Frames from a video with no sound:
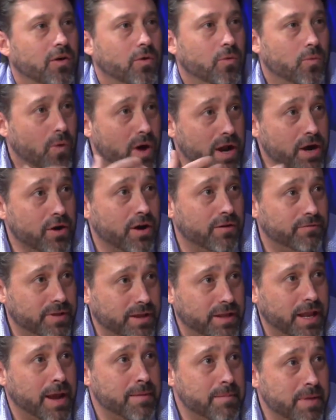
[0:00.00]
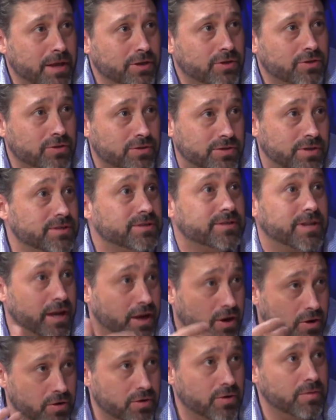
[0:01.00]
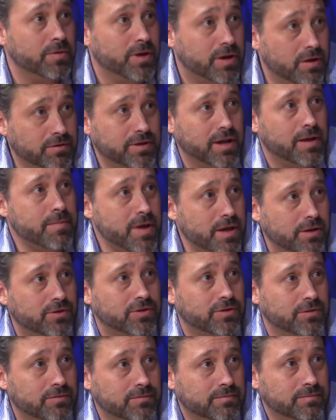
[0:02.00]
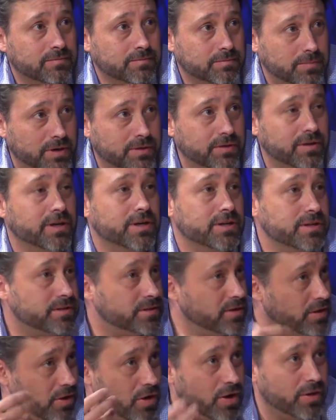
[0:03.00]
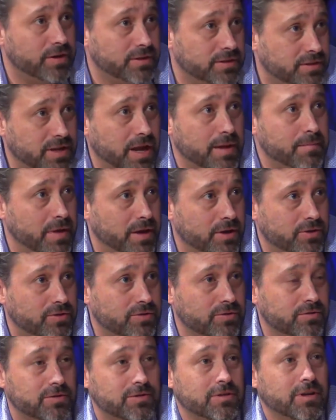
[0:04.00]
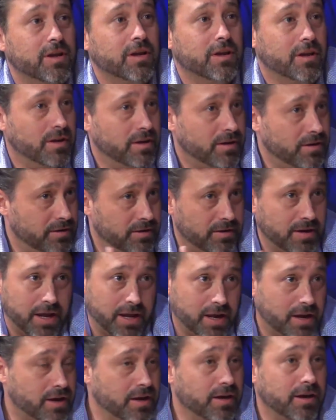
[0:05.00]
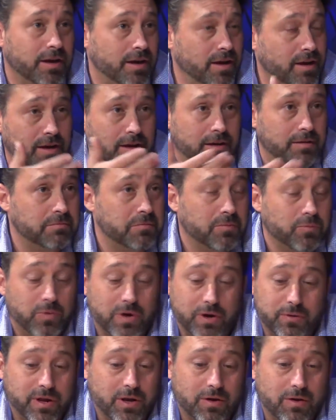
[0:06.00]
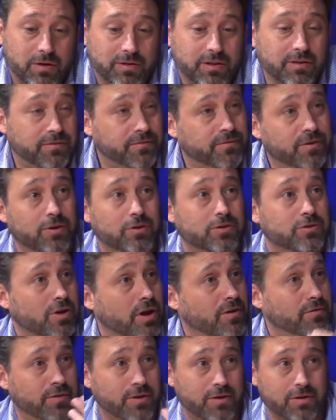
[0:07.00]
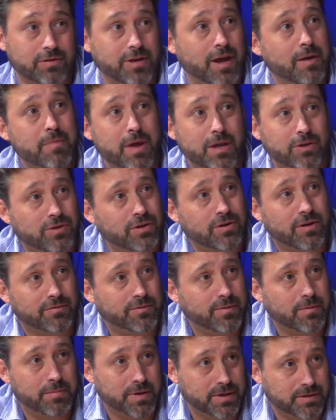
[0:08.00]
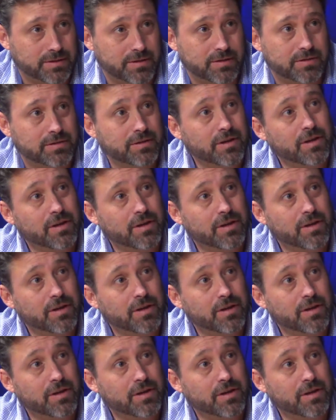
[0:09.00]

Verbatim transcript: one of the dimensions is the economical dimension, but there is others dimensions like uh, what we call the philosophical dimension of a business. Yeah,